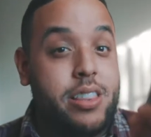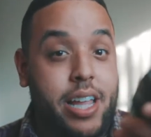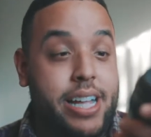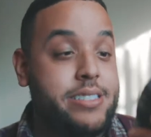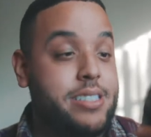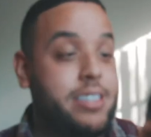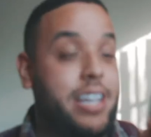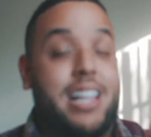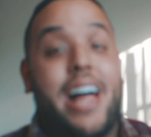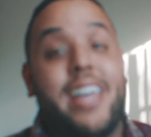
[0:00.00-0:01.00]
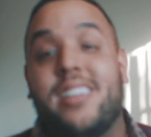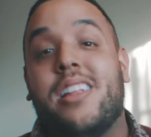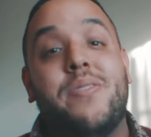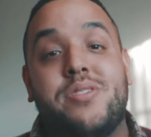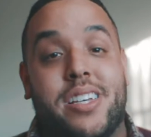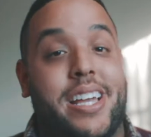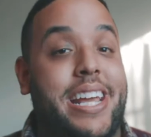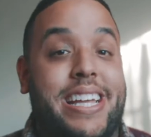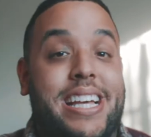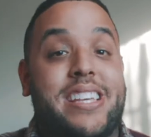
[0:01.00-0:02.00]
lens and the client loves it and
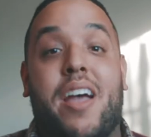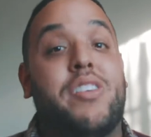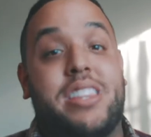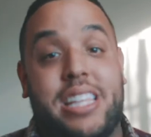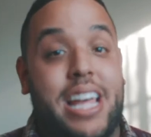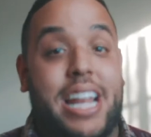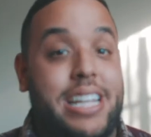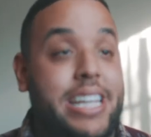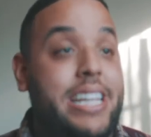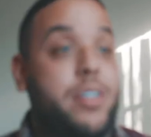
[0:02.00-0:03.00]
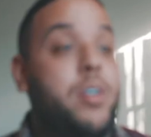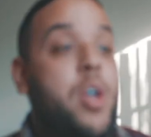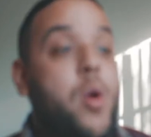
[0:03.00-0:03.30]
it gets everything that I need